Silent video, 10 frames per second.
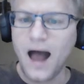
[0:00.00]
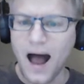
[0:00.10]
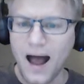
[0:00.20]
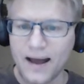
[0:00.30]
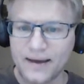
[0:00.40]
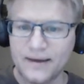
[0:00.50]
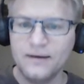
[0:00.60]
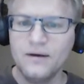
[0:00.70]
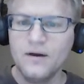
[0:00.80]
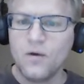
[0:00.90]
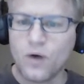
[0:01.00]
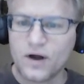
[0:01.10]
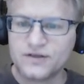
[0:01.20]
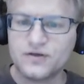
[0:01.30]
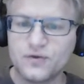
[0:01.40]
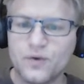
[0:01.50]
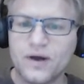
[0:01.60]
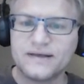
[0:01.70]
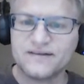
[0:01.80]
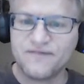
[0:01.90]
I want to
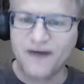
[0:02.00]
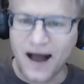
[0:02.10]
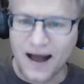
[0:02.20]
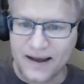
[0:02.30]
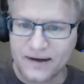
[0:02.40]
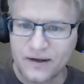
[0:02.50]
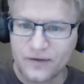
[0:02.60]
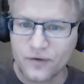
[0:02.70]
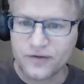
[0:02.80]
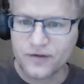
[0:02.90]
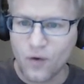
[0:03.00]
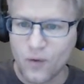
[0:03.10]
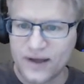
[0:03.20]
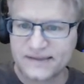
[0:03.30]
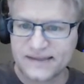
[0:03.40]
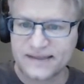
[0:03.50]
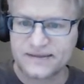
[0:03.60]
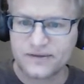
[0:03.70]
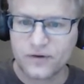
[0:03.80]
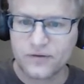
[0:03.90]
divide those coins
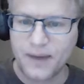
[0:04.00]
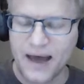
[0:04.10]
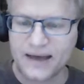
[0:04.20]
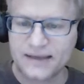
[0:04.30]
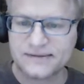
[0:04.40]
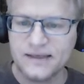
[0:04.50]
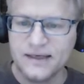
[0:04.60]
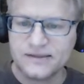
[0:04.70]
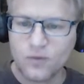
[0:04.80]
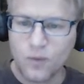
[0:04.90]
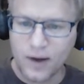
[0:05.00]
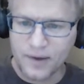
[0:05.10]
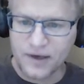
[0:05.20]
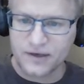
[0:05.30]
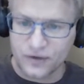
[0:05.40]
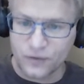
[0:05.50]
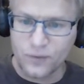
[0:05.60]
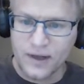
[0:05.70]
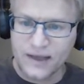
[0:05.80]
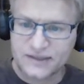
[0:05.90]
into those bags. So what I'm going to
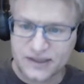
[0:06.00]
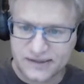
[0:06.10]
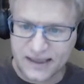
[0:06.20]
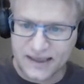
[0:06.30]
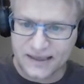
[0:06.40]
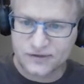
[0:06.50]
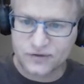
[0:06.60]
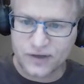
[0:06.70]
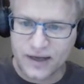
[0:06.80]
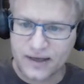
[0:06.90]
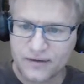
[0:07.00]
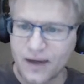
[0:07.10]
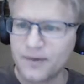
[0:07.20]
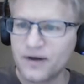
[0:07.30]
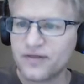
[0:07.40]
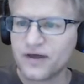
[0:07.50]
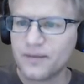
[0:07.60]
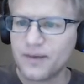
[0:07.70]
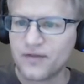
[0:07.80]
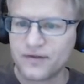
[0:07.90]
do, just like yesterday, is I'm going to think
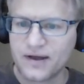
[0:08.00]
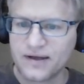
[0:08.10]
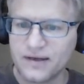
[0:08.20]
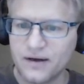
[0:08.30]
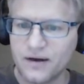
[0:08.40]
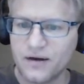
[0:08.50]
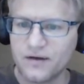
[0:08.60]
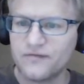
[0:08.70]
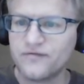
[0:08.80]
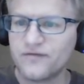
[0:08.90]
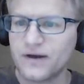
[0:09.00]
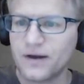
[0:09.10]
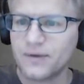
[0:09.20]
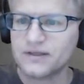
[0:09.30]
about this idea of, and I'm